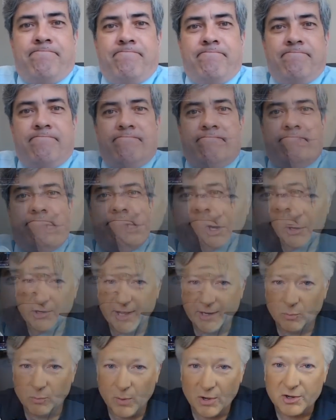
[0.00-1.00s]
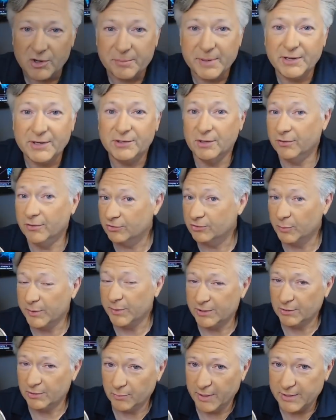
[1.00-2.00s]
Hey, it's Kirk Harnack. Welcome into
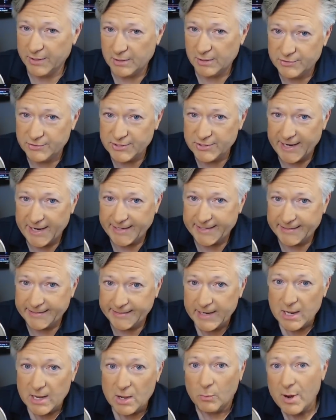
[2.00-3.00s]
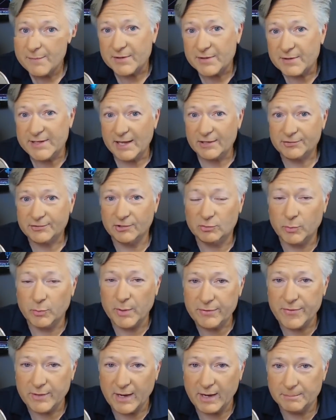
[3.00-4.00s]
This Week in Radio Tech. And we have a guest
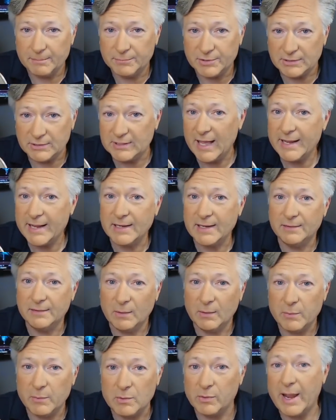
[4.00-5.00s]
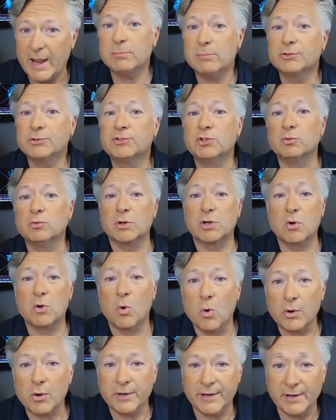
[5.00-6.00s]
this week that I'm delighted that we were able to
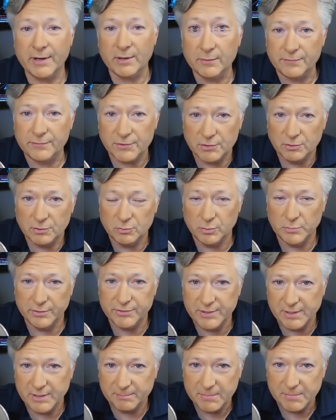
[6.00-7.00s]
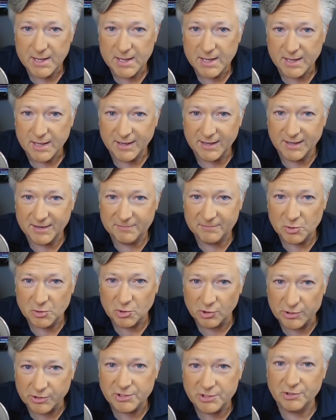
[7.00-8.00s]
record an interview with him
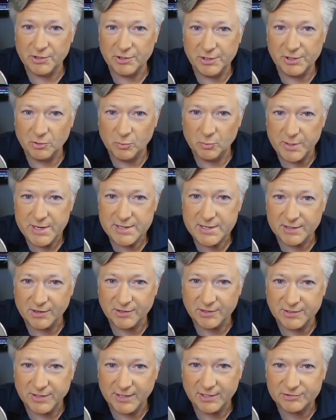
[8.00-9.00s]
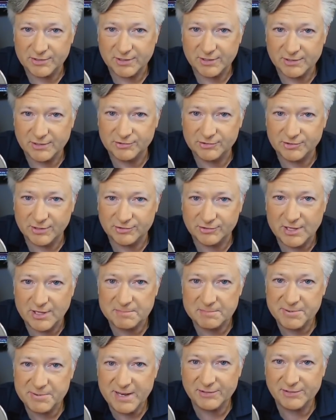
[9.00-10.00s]
uh, earlier in the week. And our guest is uh,
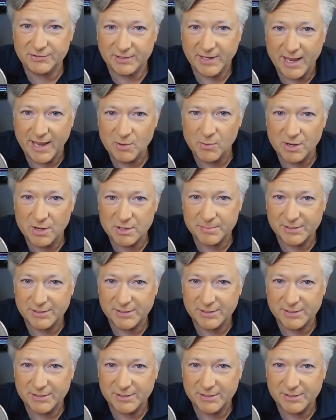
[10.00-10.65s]
Skip Pizzi. Hey,